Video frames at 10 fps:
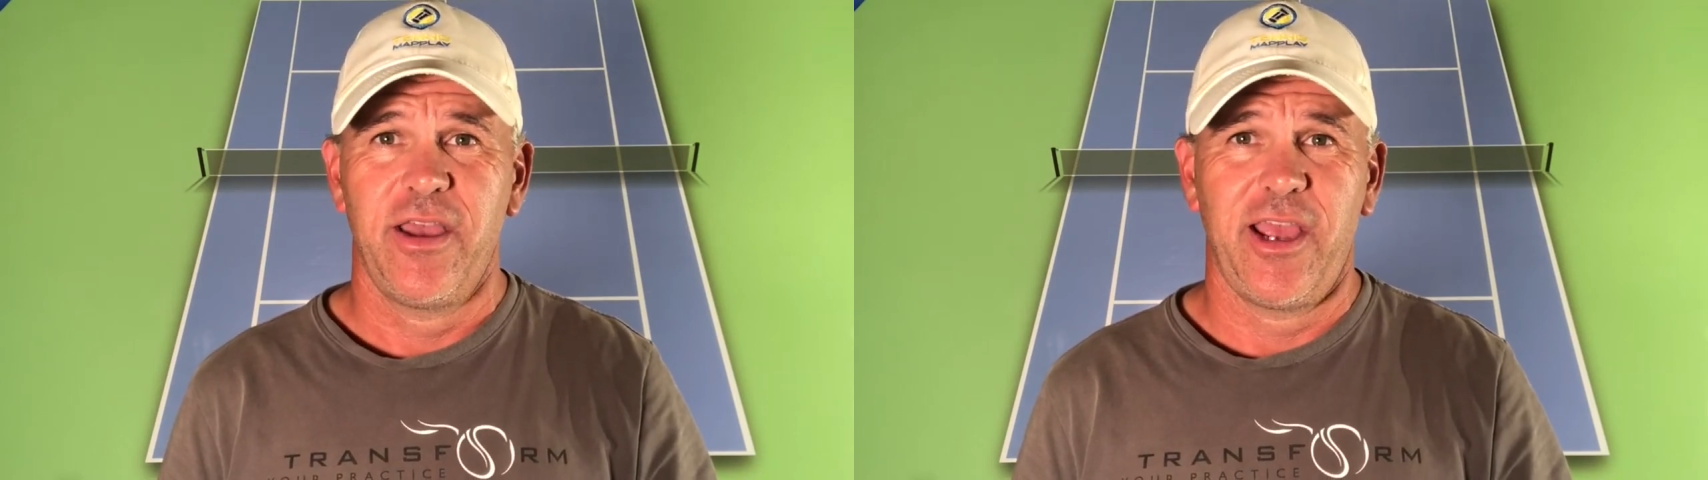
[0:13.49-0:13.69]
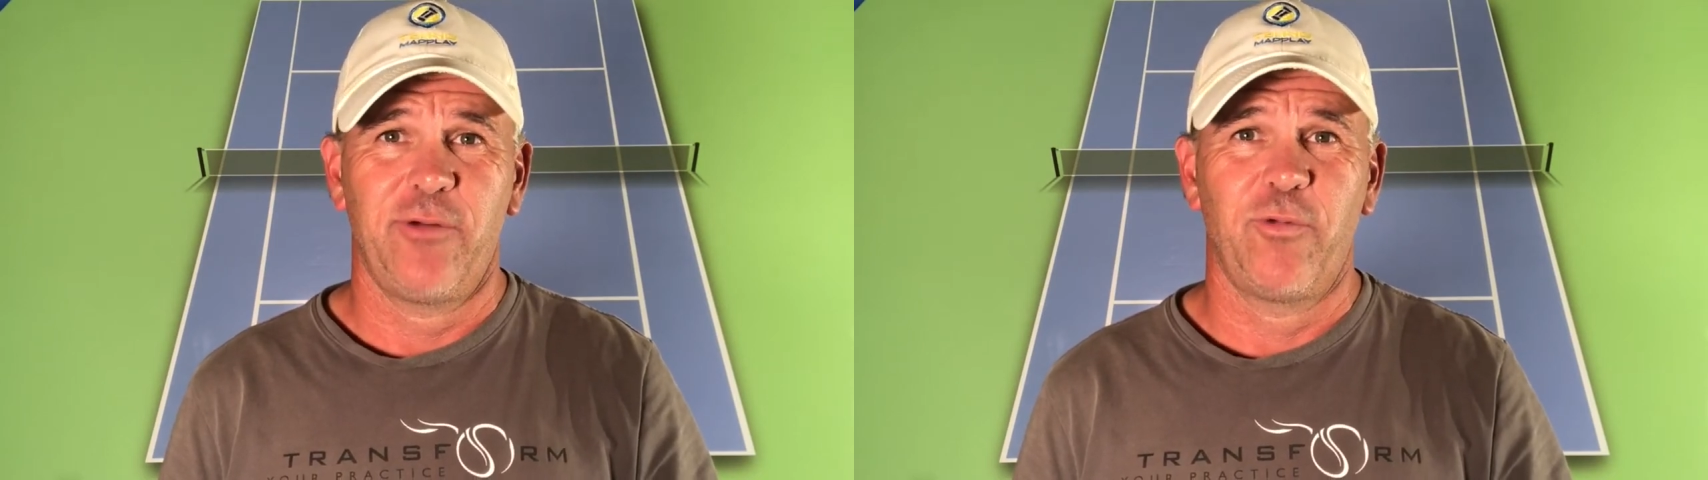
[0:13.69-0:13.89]

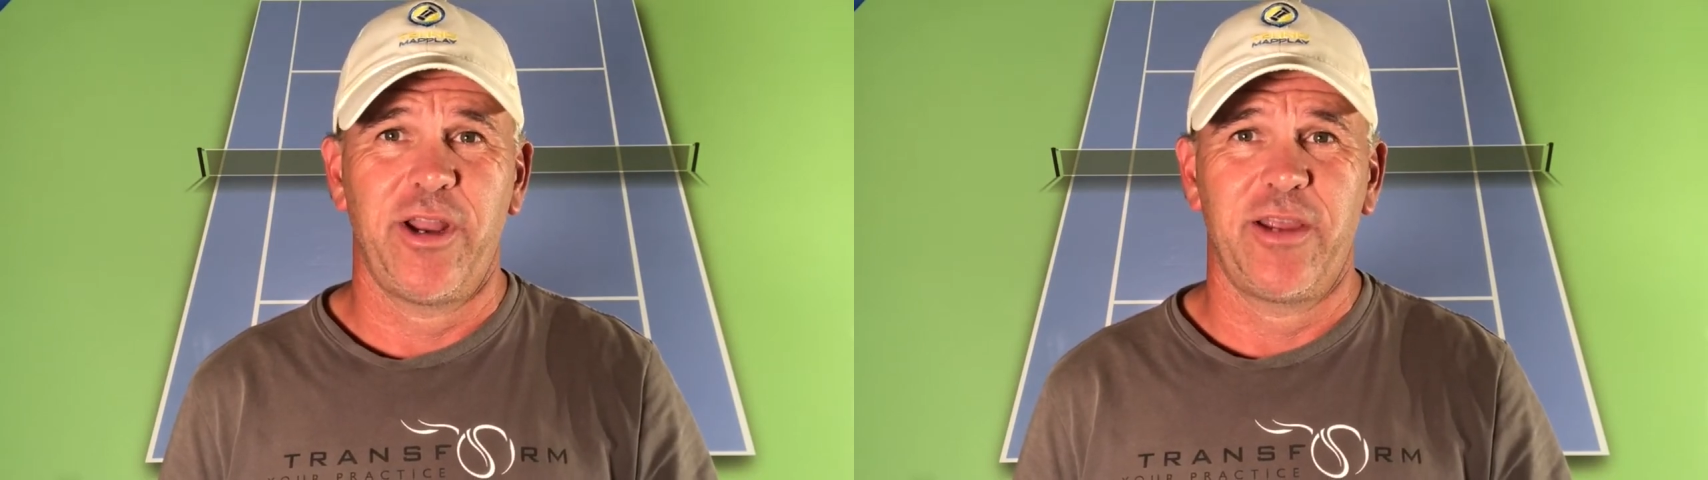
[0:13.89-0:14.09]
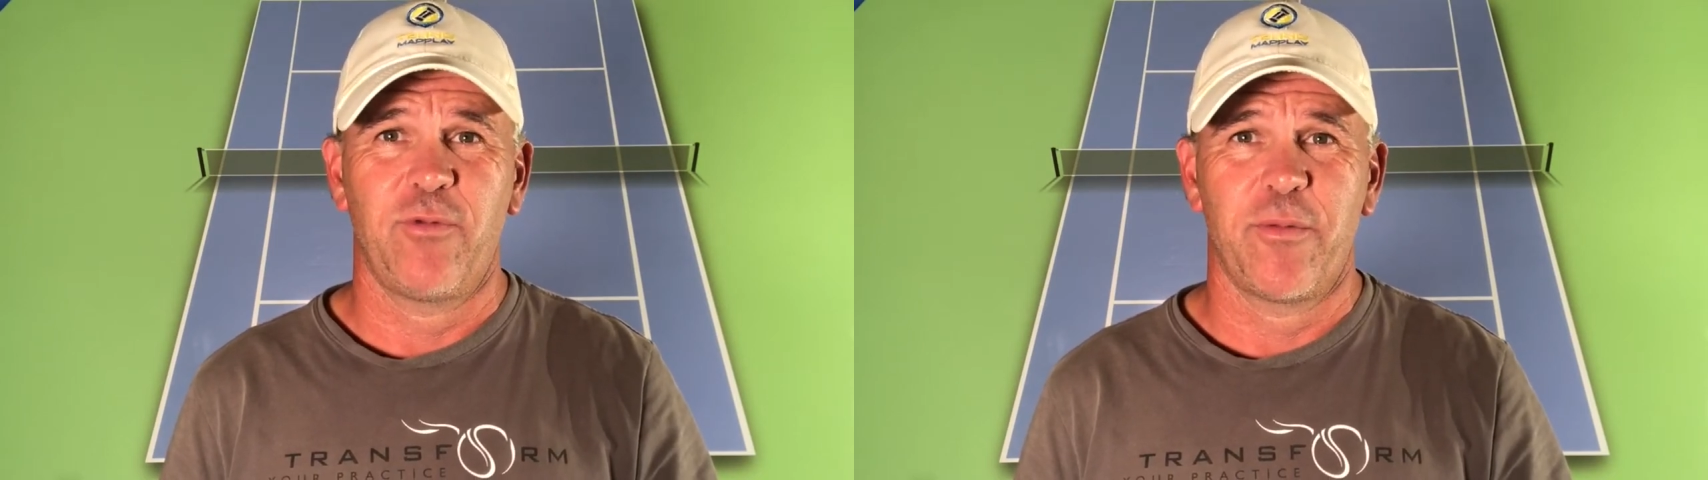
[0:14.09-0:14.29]
and
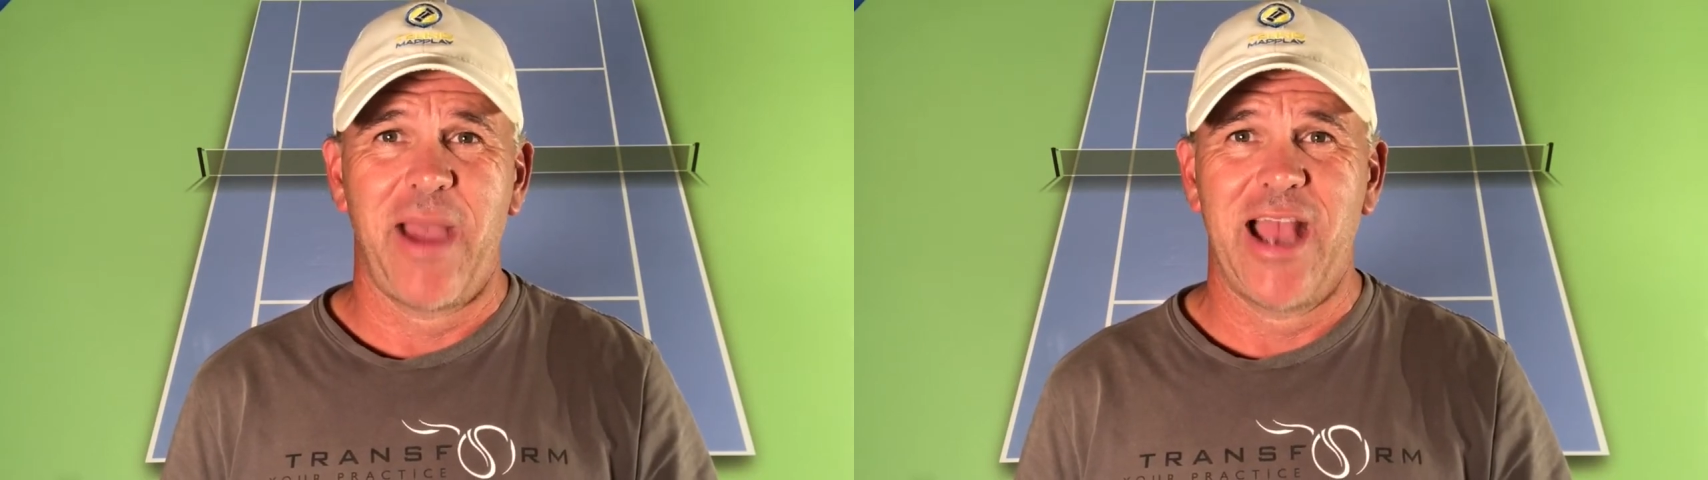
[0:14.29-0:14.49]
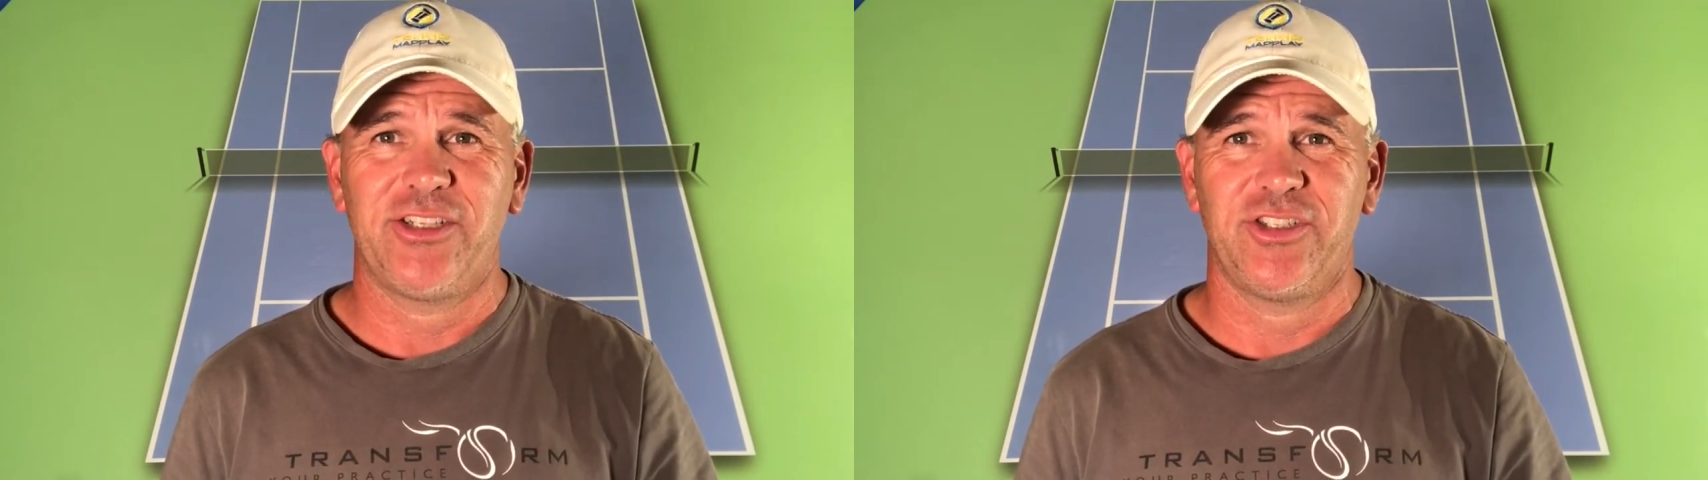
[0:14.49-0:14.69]
winning more
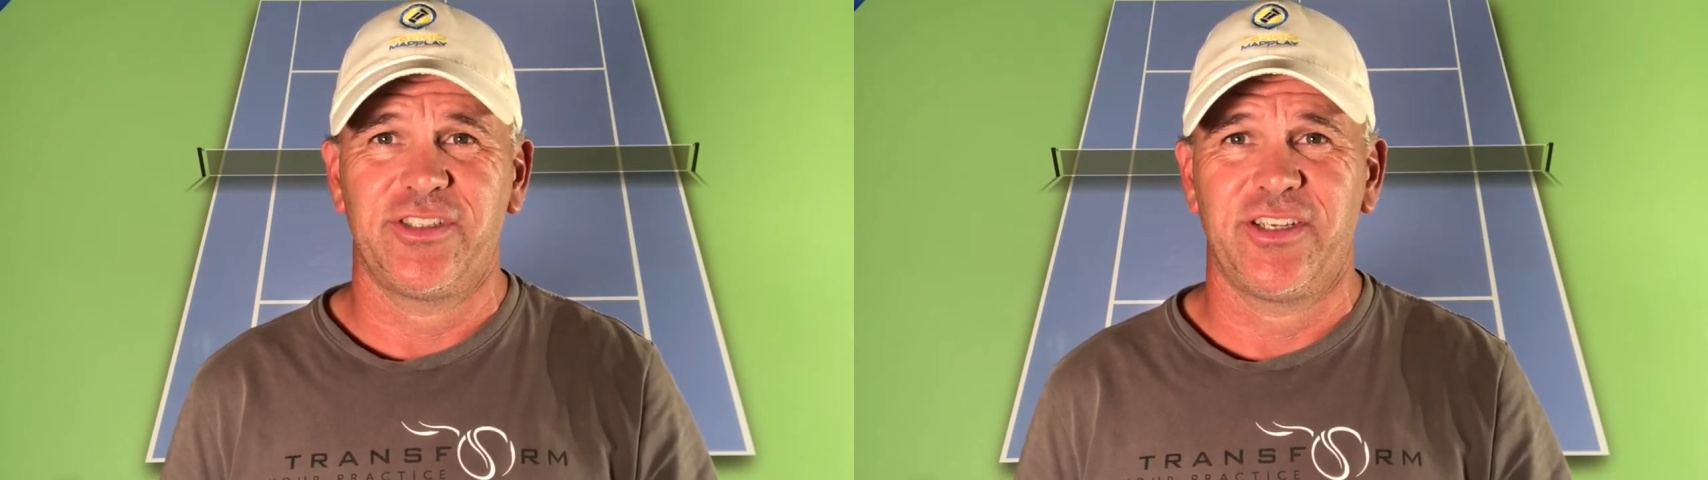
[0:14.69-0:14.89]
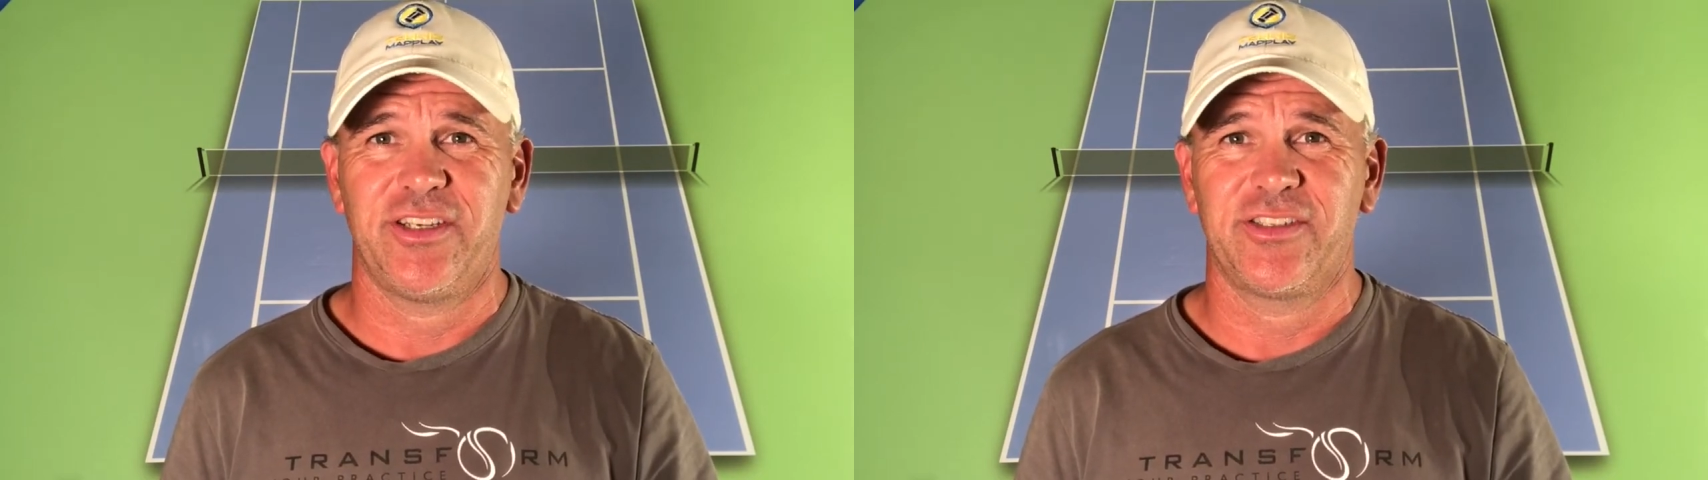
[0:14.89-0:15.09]

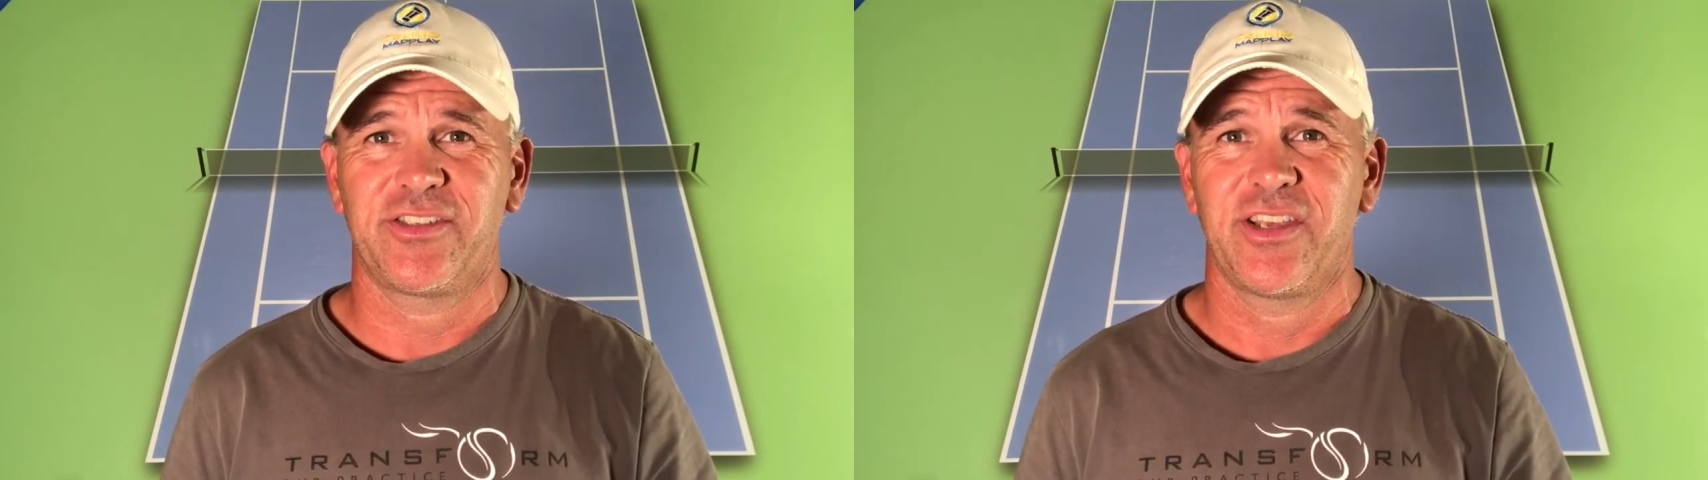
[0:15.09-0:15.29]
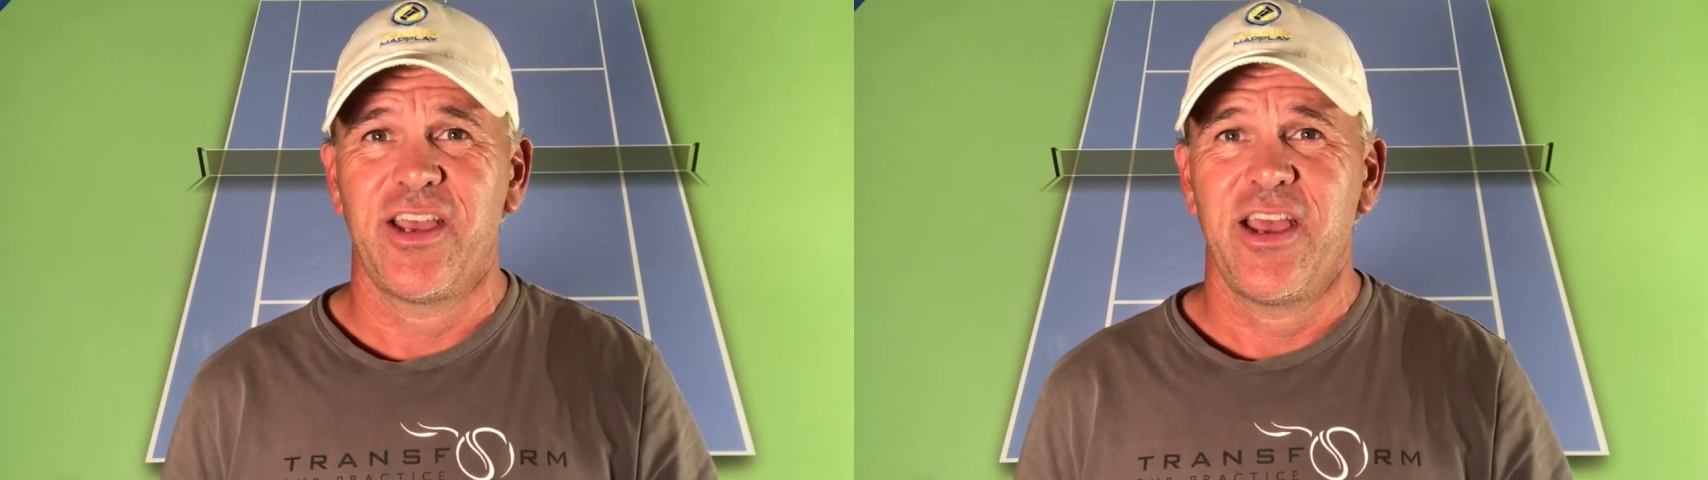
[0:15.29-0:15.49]
matches is,